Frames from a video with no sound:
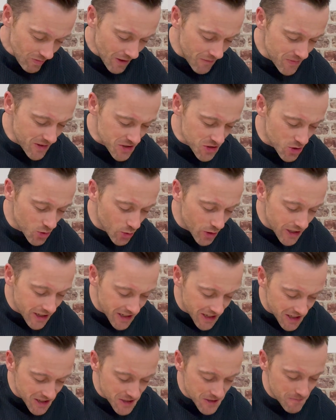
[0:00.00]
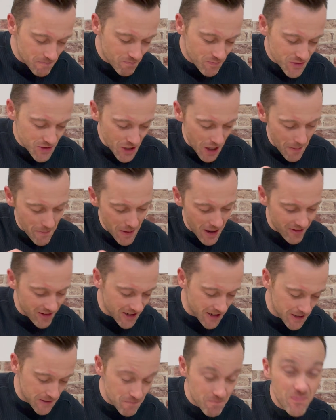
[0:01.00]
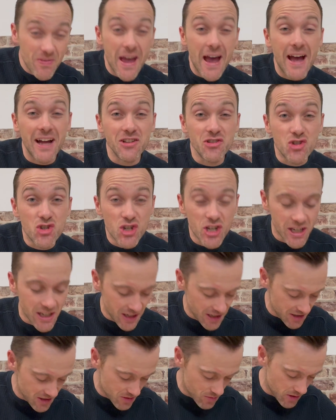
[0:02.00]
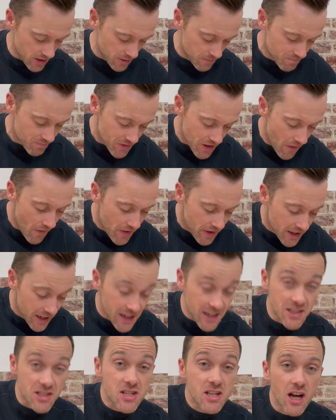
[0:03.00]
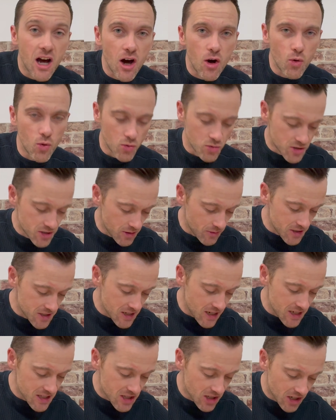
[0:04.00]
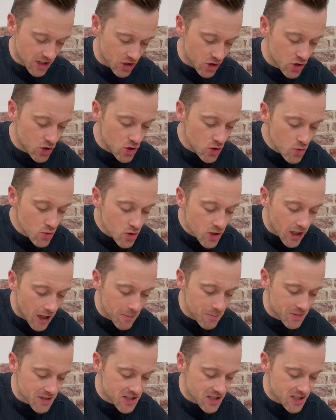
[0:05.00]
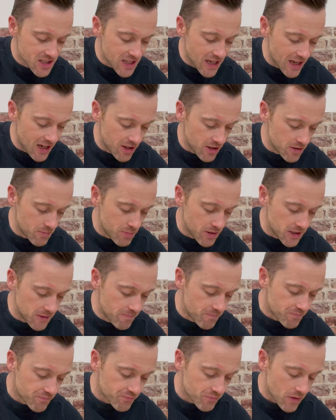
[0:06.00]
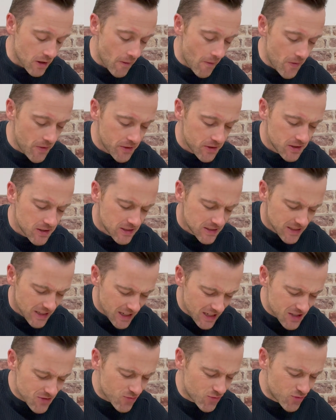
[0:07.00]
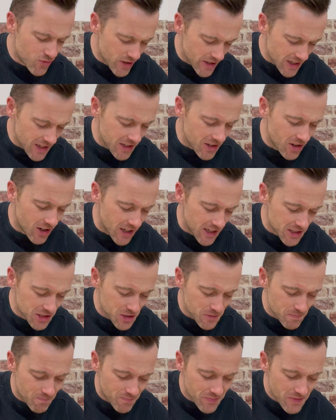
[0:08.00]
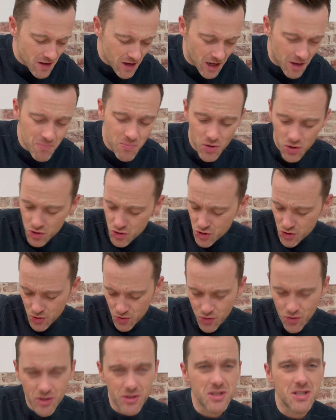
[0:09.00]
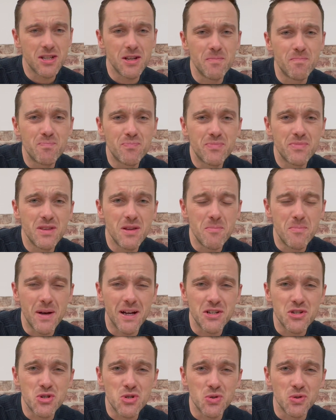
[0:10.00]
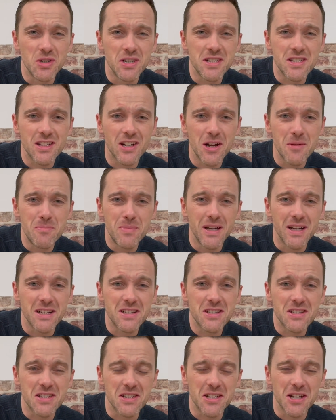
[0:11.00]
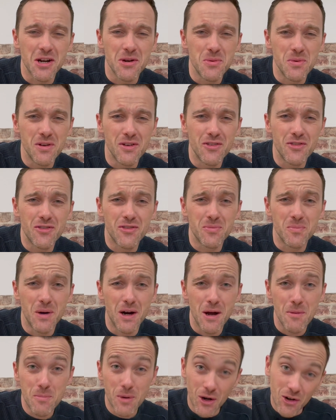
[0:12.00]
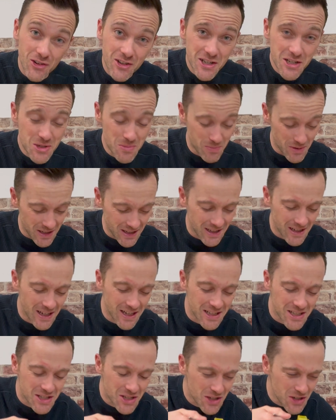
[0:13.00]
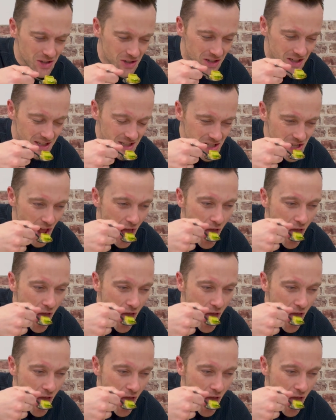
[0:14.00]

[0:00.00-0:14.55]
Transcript: there's an oiliness to that marinade and chilli as well. It's cold, so it's like a cucumber salad, but it's really nice. I'm not sure it was the best choice that I picked to go with my porridge, but it's good. It